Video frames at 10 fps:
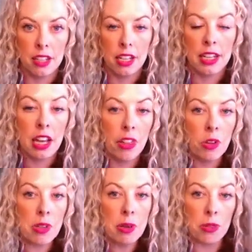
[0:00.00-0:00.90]
Now,
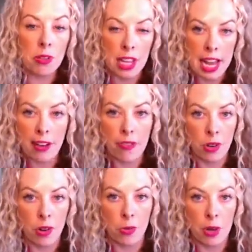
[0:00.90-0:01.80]
those people, they have their
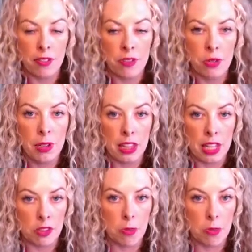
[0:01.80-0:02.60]
own way of doing things,